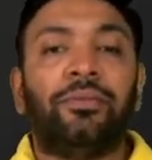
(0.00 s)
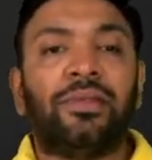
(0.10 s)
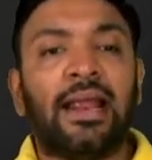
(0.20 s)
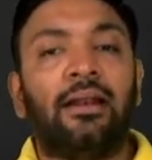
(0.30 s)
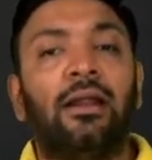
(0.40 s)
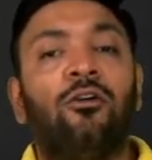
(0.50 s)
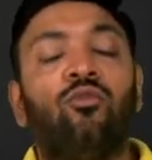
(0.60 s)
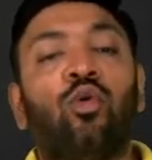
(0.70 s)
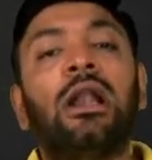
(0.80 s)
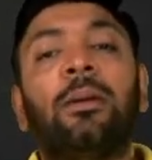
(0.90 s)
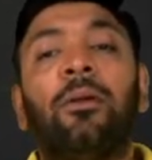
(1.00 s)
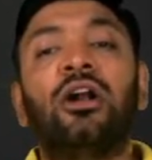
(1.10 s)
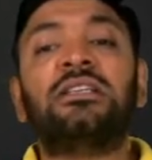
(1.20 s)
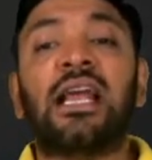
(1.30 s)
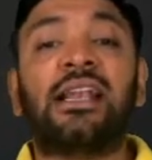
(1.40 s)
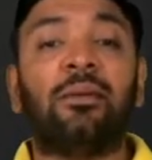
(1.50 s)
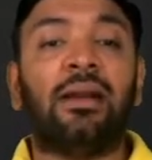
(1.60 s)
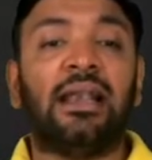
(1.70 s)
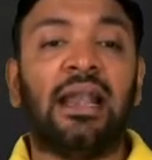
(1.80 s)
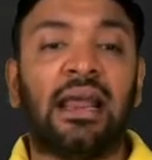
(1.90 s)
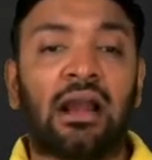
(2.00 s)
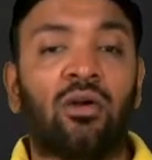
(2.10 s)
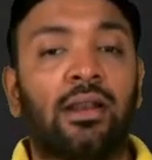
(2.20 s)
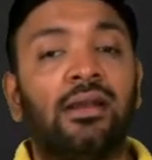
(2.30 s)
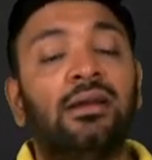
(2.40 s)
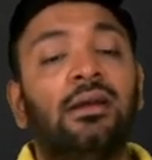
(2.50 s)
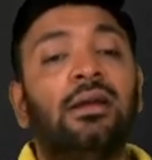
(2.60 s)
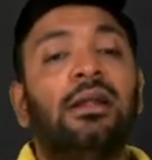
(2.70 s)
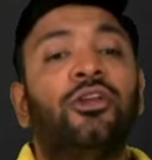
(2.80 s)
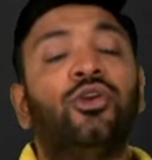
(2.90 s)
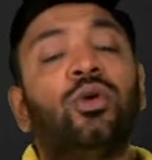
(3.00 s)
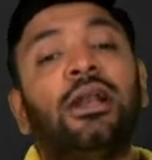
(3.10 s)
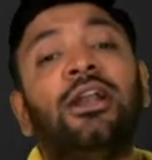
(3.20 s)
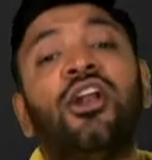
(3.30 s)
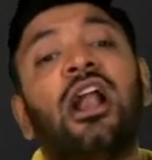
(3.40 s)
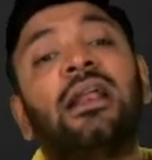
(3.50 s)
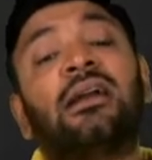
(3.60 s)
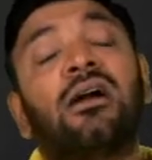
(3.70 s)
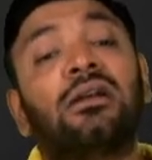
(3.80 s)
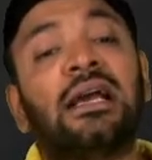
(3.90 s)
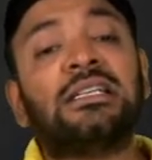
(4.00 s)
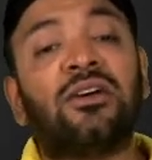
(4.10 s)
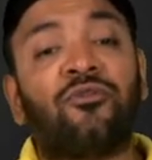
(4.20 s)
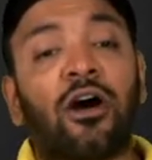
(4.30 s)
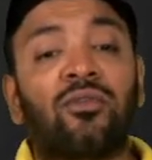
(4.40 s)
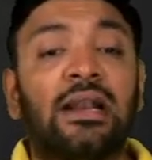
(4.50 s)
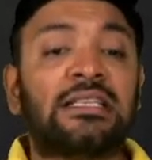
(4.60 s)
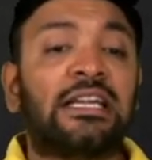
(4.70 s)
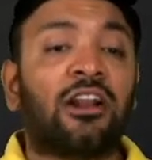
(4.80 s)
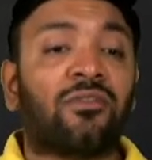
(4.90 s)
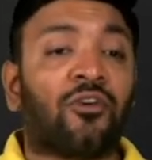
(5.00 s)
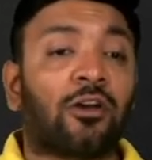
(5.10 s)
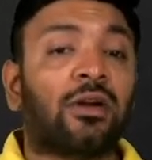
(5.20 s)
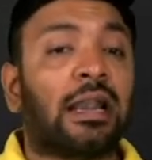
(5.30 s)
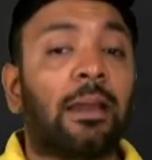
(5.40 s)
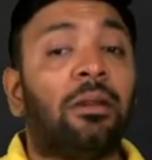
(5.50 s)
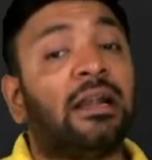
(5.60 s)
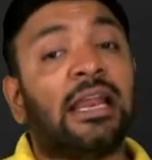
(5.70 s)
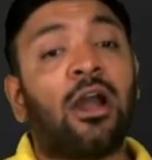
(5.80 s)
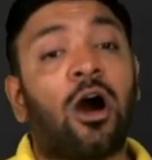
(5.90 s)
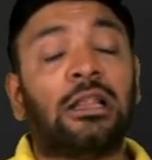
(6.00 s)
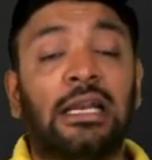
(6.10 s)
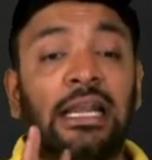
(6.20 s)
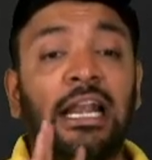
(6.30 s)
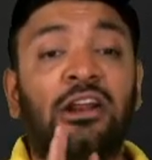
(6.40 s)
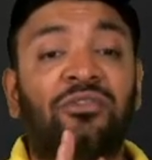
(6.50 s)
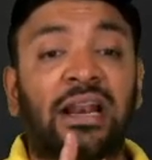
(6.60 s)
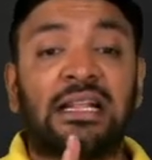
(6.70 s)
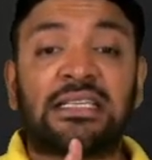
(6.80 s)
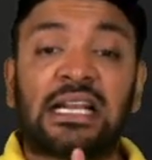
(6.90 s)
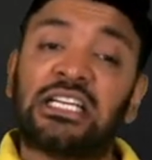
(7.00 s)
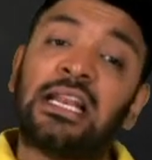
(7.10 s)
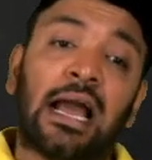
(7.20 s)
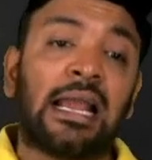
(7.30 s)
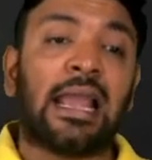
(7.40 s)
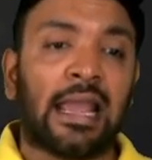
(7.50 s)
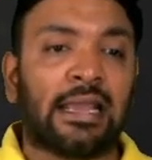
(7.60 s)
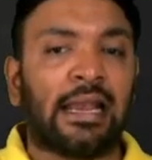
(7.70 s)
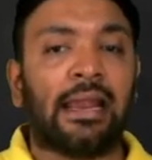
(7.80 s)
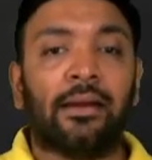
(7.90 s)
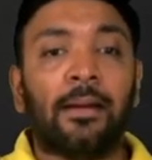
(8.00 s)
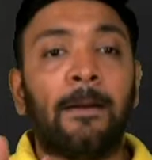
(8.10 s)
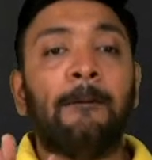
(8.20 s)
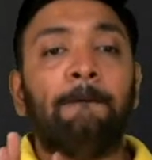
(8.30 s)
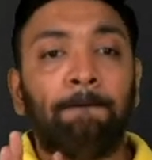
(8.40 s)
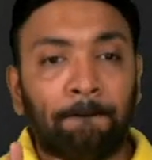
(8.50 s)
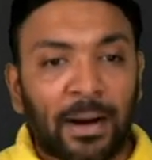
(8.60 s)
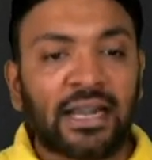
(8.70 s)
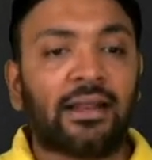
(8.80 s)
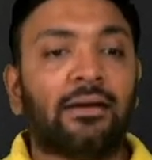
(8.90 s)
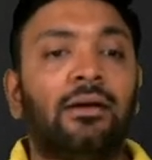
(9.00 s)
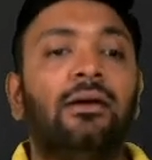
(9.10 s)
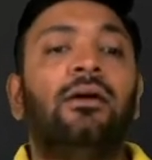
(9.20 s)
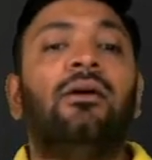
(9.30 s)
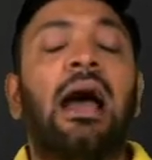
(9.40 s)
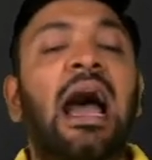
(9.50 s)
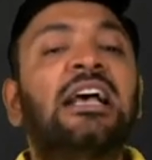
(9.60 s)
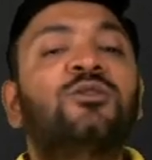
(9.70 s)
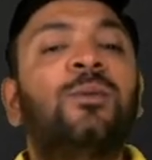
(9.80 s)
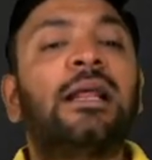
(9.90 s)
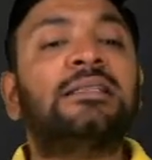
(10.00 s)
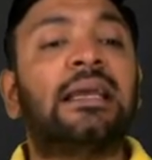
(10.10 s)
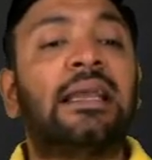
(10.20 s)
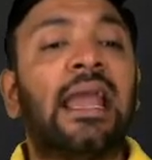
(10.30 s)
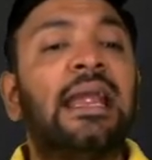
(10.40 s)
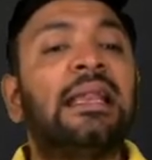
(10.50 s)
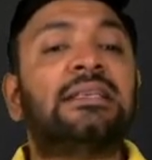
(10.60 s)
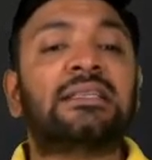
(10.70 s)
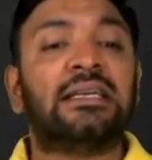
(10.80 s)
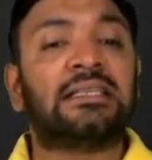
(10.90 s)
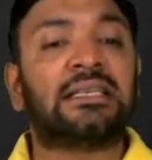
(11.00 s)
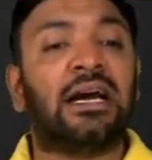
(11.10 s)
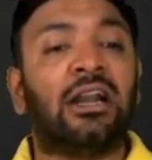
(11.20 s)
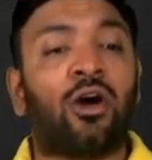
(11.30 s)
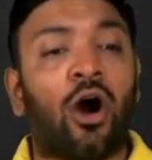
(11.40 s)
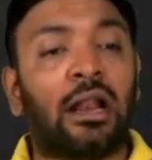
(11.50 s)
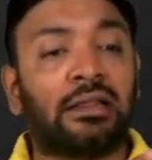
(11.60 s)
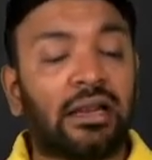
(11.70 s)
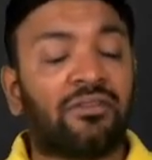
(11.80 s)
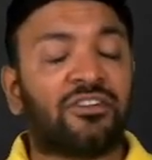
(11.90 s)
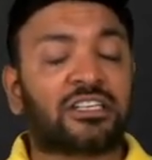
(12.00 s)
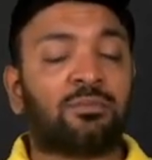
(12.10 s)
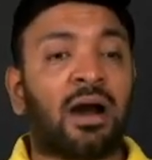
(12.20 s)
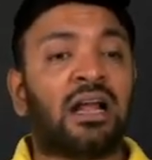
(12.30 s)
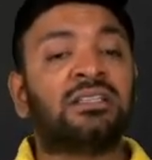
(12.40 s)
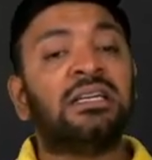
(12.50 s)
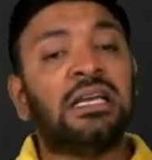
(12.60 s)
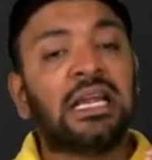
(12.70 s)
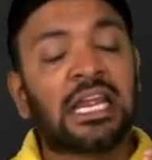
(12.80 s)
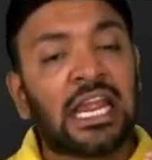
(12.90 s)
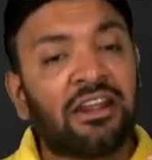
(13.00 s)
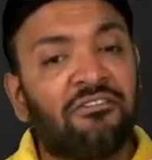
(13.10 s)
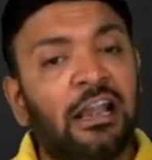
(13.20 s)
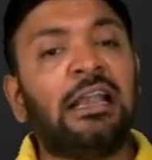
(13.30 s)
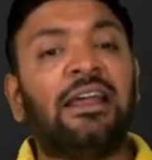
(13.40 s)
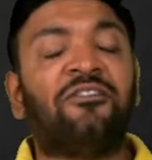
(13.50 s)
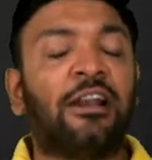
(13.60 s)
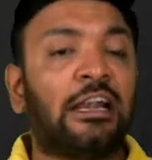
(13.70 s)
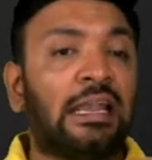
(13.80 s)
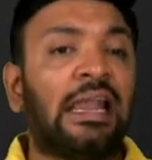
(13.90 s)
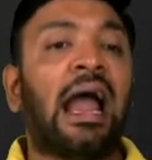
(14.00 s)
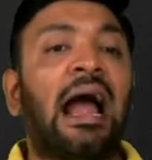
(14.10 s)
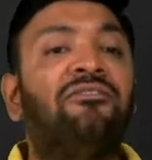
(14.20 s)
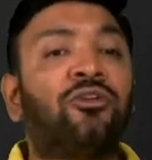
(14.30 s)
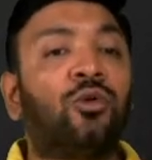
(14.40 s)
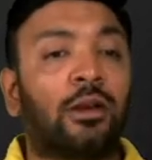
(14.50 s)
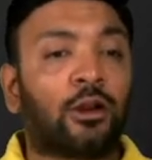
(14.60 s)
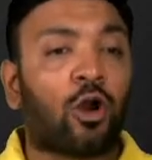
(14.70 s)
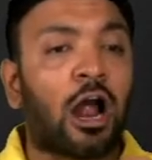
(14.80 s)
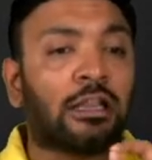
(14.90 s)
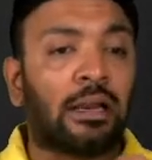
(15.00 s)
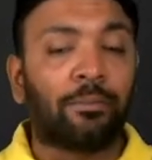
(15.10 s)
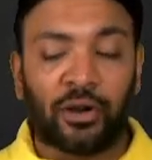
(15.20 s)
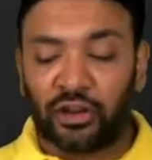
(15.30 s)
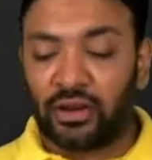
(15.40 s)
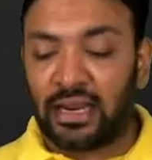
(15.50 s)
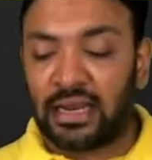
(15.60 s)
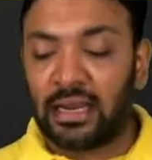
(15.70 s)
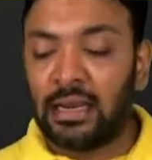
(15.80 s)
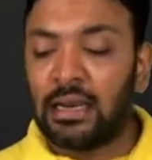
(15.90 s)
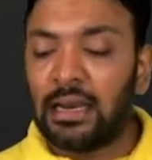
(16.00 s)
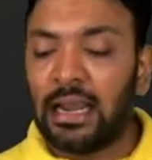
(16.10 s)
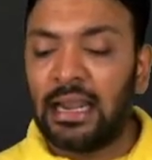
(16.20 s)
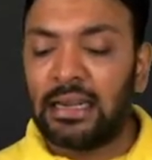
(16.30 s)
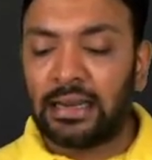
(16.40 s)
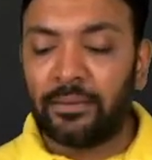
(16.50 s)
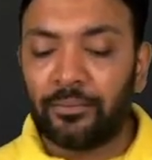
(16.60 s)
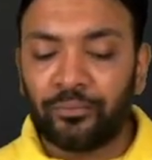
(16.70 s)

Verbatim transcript: Then what about settlement date accounting? You did not recognize the forward asset or forward liability on the date of transaction, I agree. But as far as the gain is concerned on 31st March, he will definitely have to record that particular entry.